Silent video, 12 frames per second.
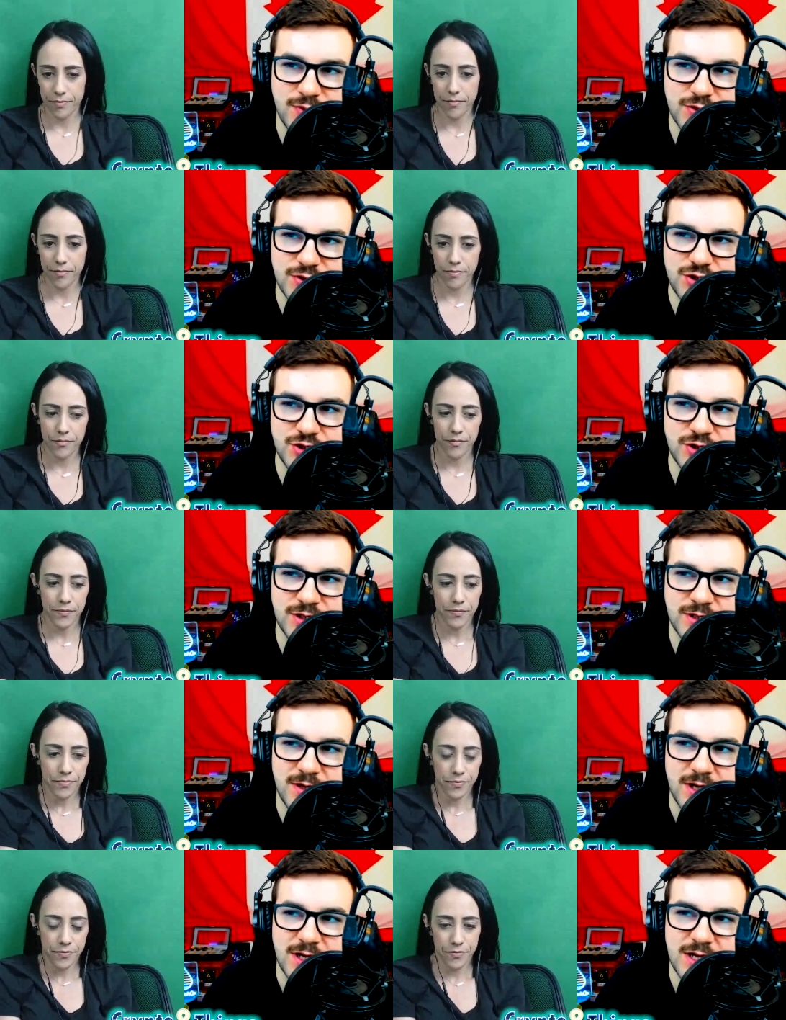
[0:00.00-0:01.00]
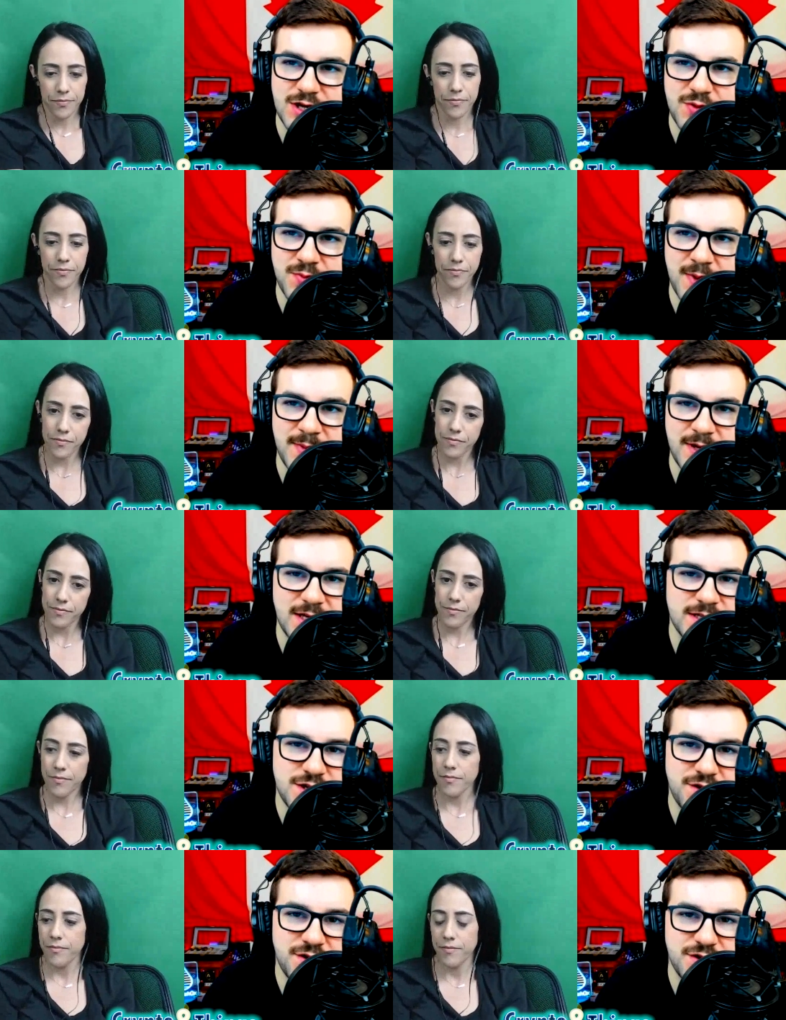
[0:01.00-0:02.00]
Speaker 1: people should, you know,
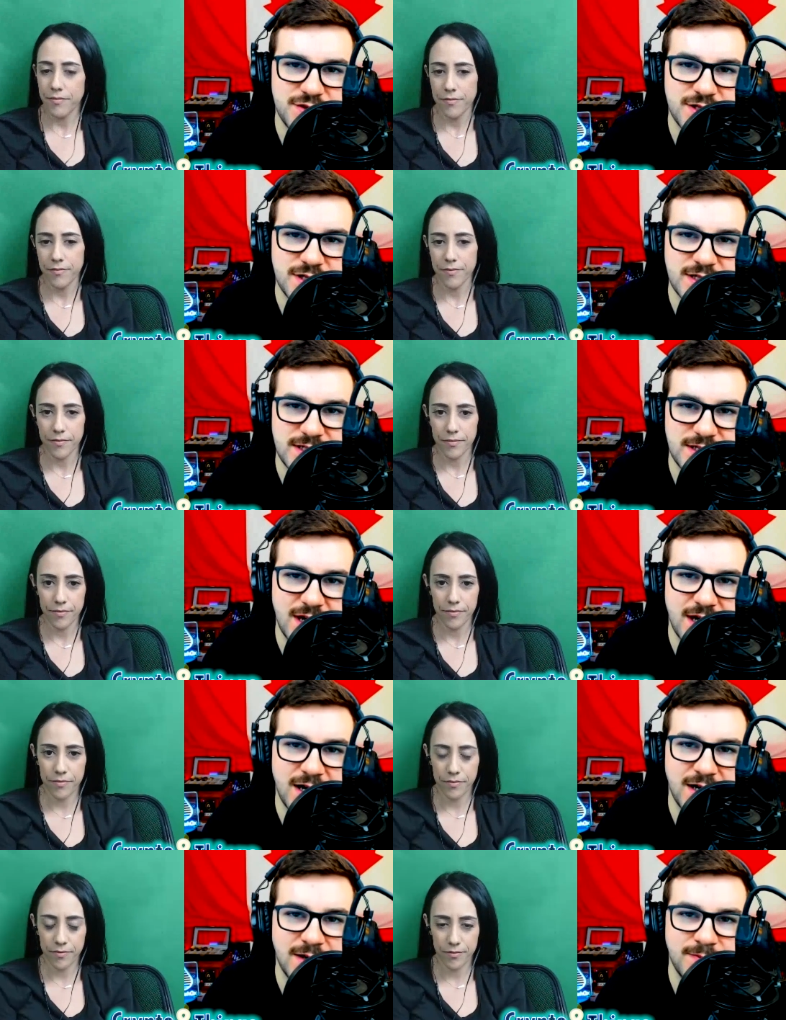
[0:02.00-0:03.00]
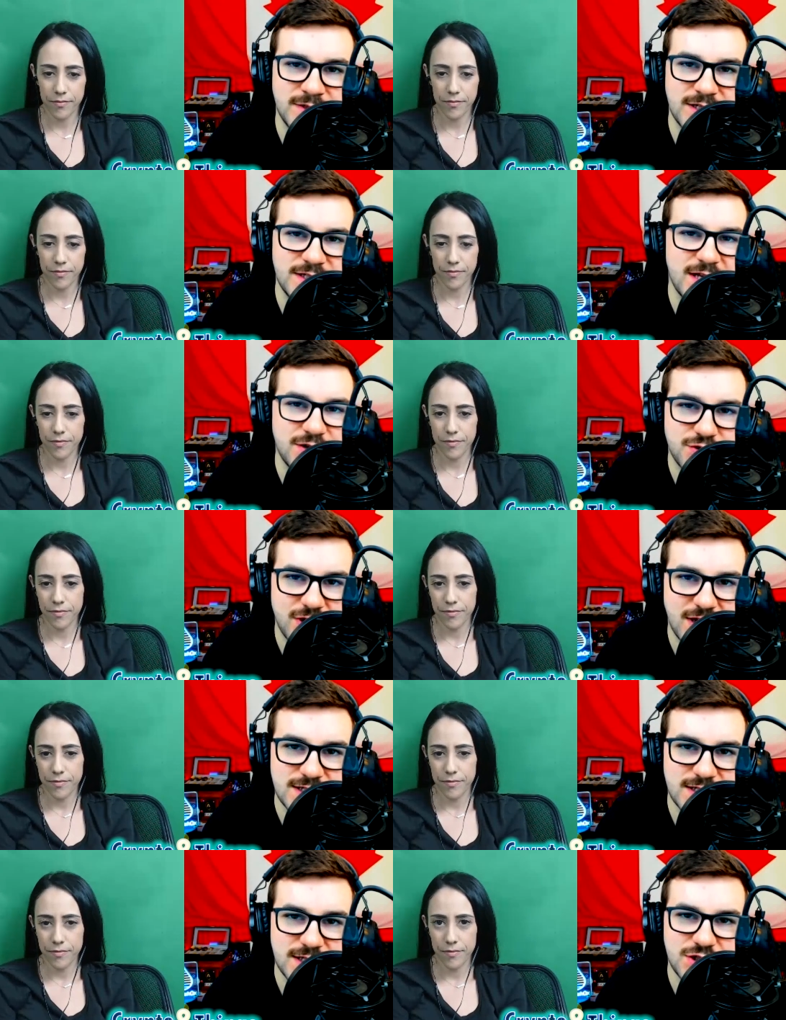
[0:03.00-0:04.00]
maybe consider using um,
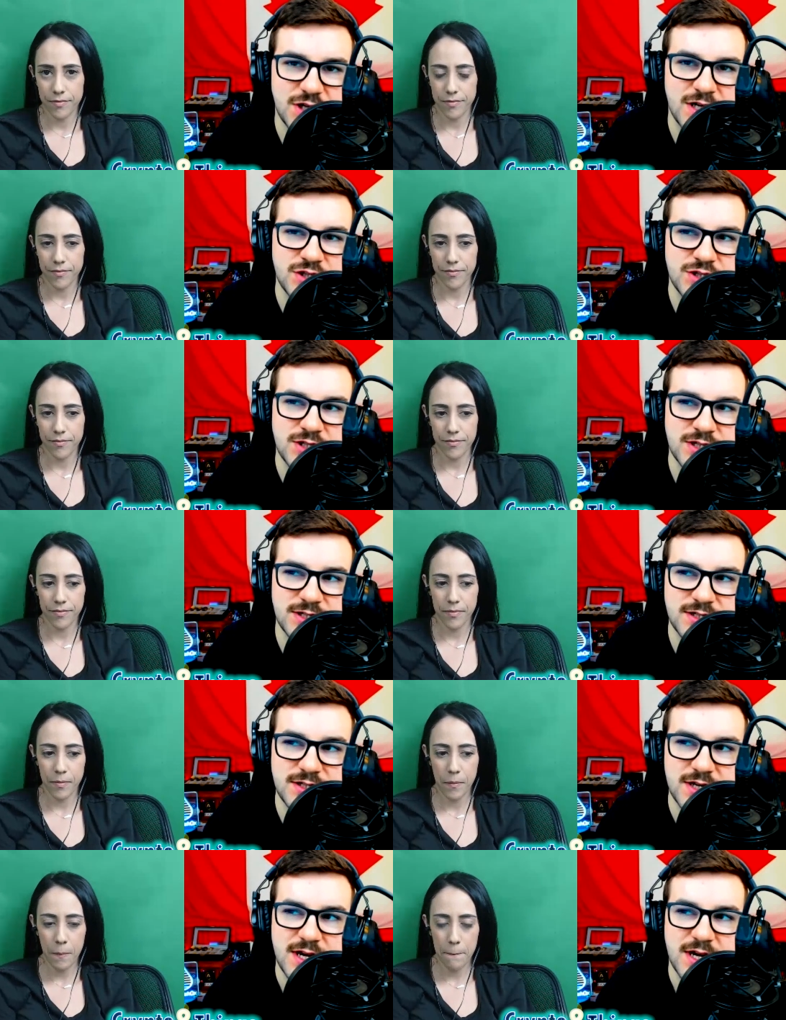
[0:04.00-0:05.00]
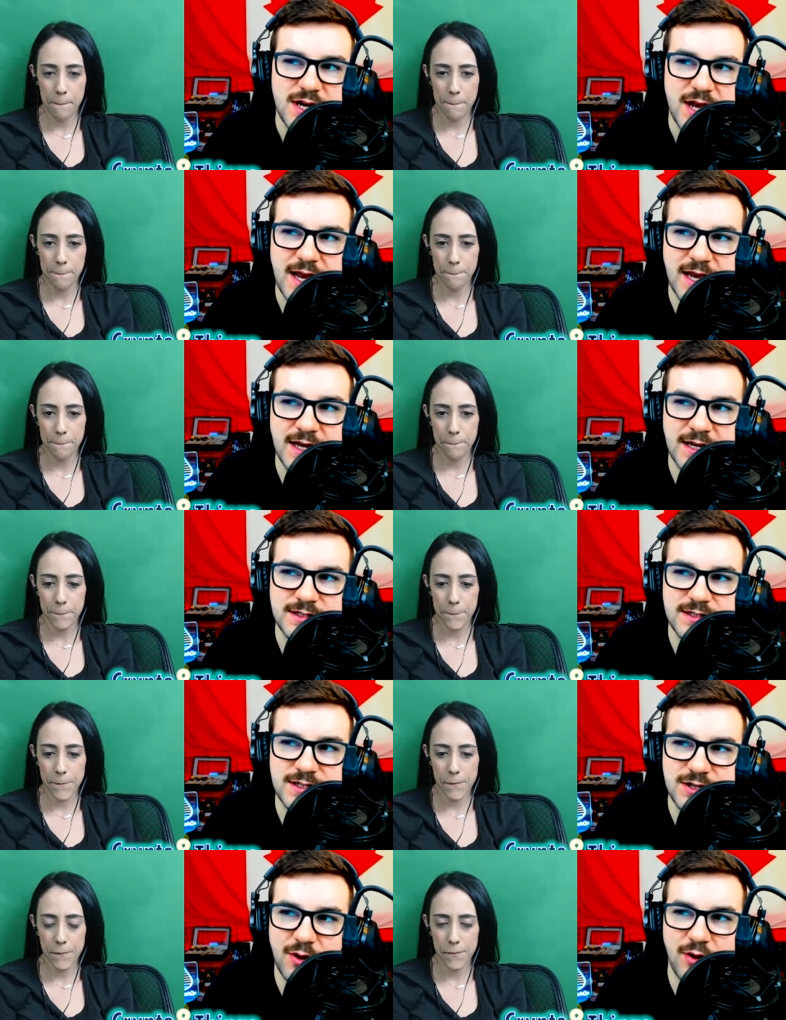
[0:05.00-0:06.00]
decentralized exchanges.
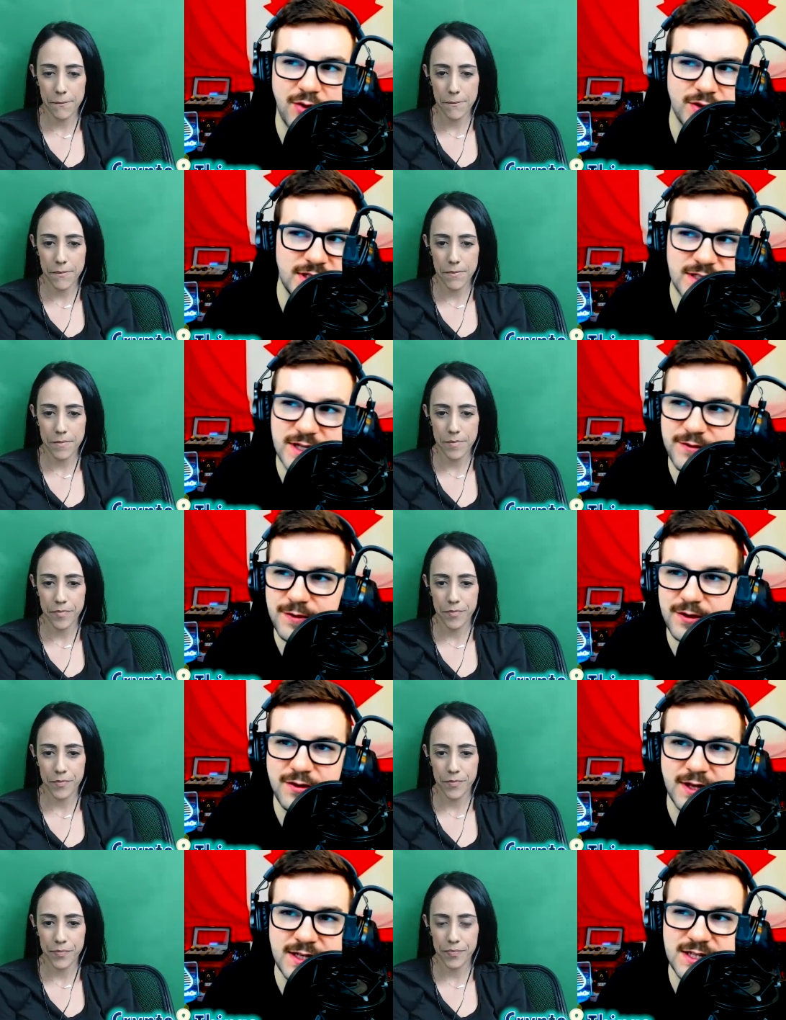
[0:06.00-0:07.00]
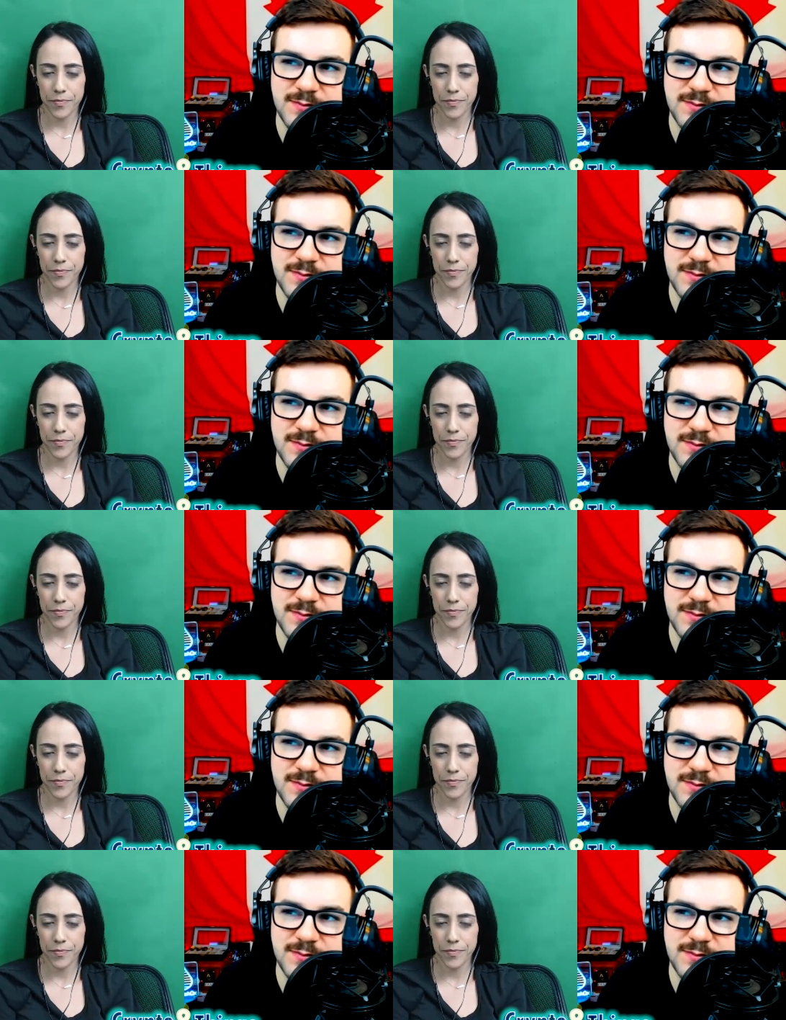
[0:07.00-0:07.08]
and, you know, all these different